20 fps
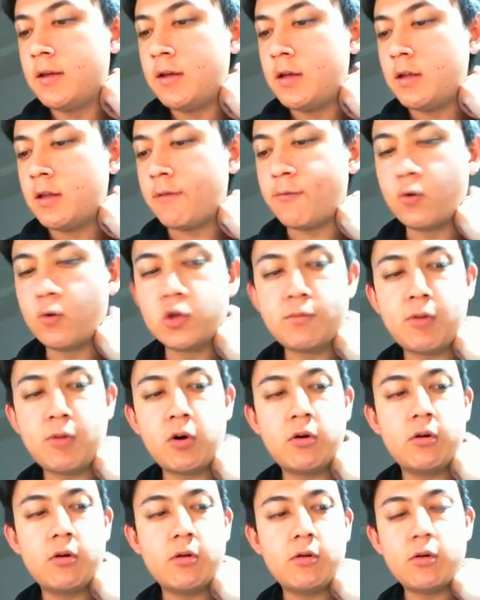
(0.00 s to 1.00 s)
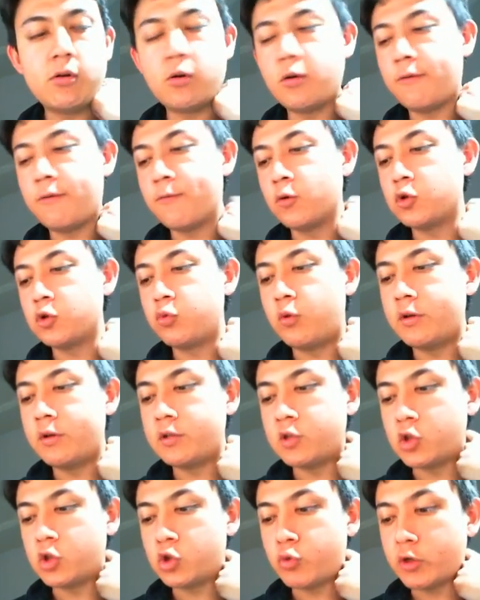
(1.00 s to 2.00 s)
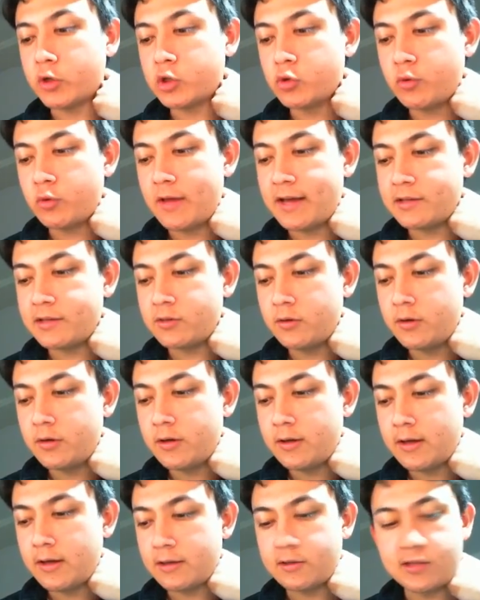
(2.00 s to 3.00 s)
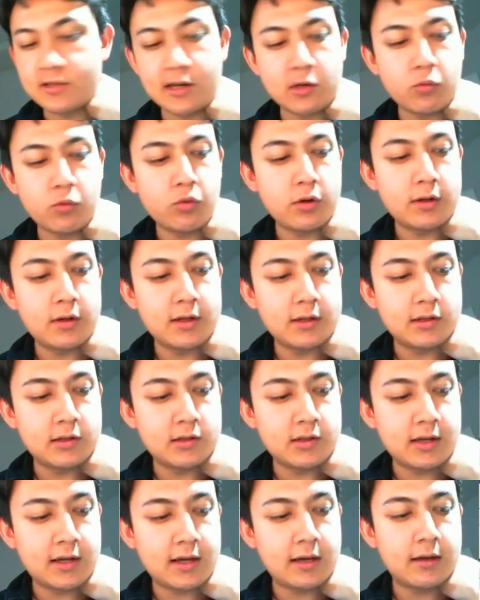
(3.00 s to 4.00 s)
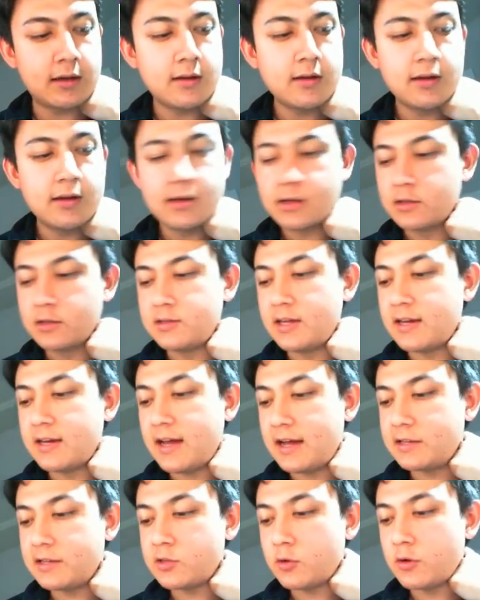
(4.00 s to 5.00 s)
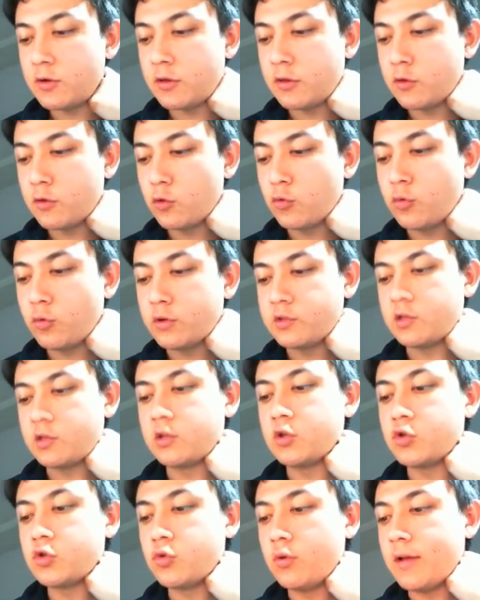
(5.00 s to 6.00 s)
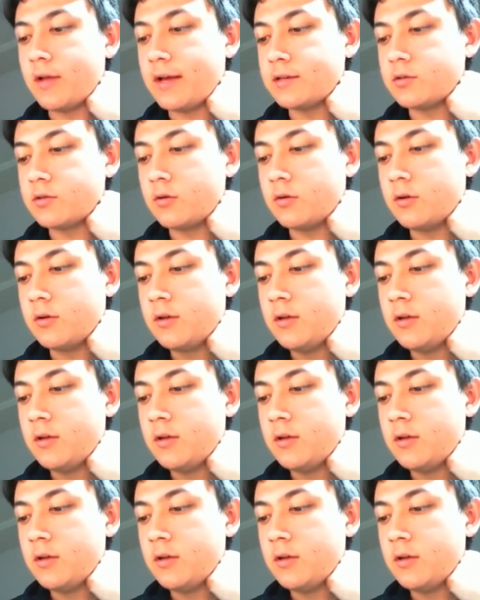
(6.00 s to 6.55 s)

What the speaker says: The first one is a structural hazard, and the second one is a data hazard, and the third one is a control hazard.